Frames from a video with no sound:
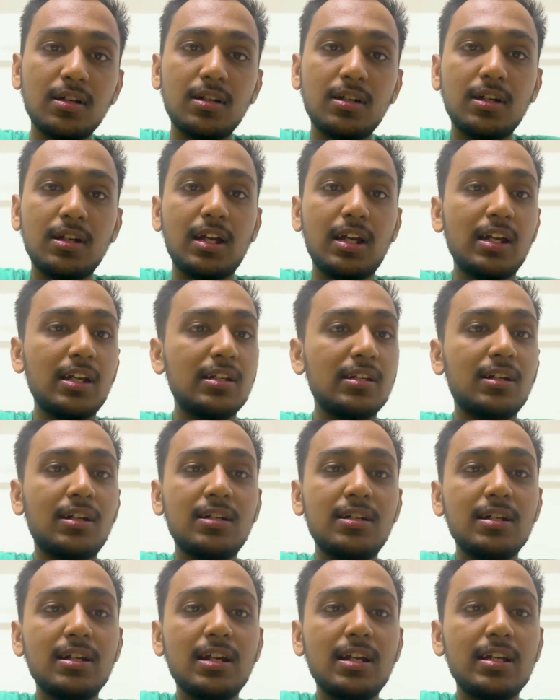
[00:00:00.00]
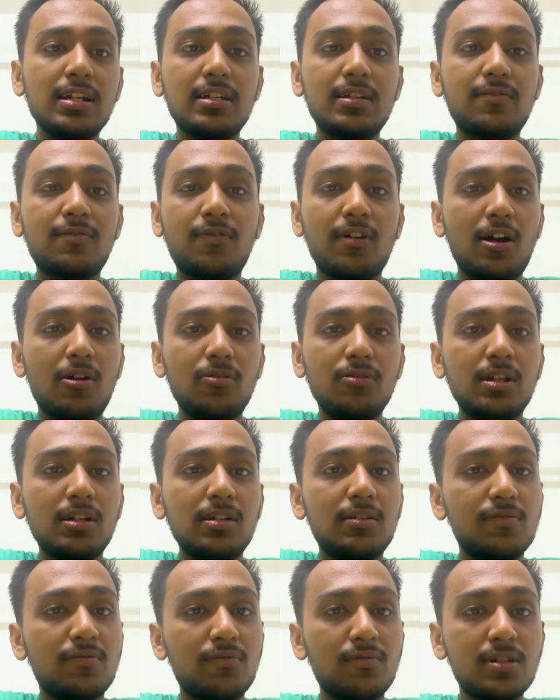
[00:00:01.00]
And until I found that
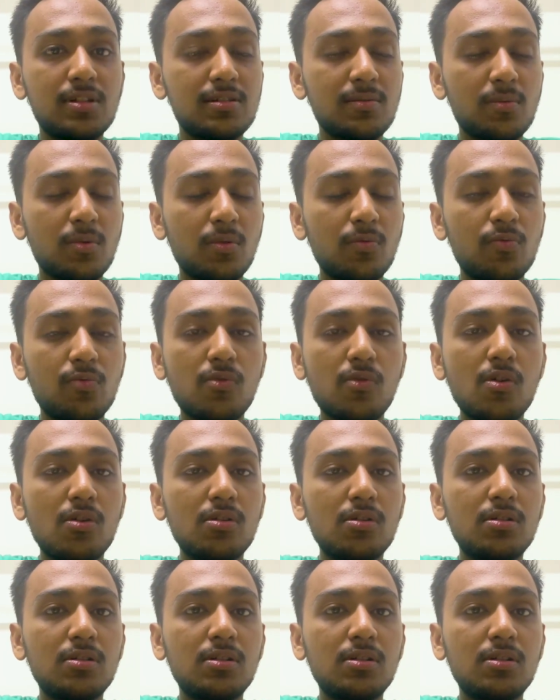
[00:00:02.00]
visible wall,